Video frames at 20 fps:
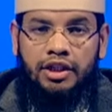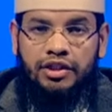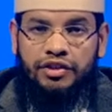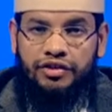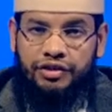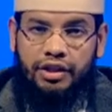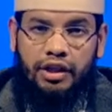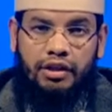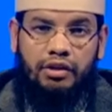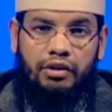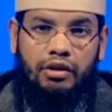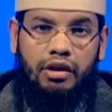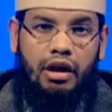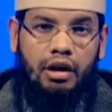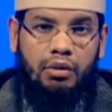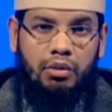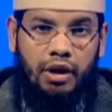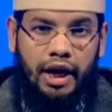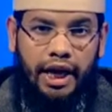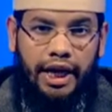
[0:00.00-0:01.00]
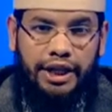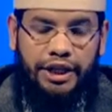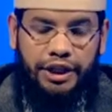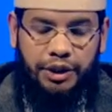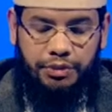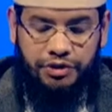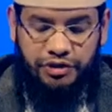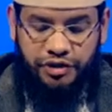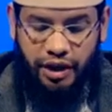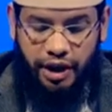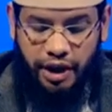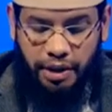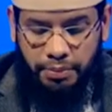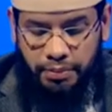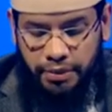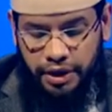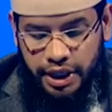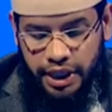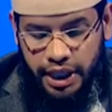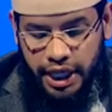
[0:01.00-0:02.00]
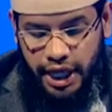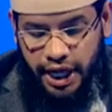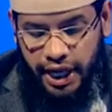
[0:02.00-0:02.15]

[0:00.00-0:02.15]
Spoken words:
sallallahu alayhi wa sallam,